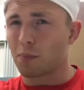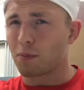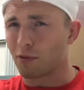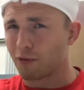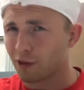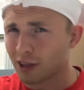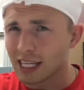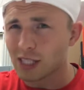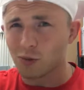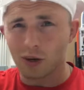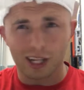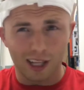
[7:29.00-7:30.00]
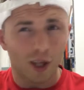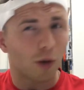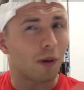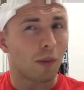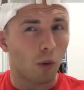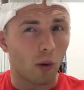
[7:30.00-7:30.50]
prefer this one a little
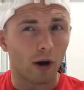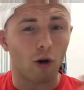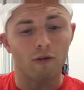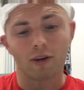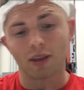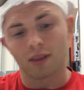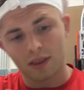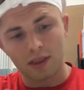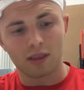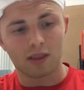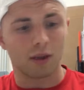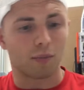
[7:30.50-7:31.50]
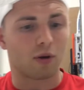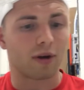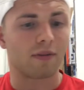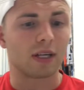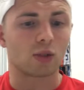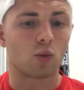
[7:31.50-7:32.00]
bit more over the
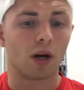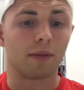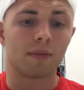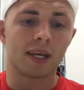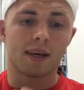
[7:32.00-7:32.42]
previous one.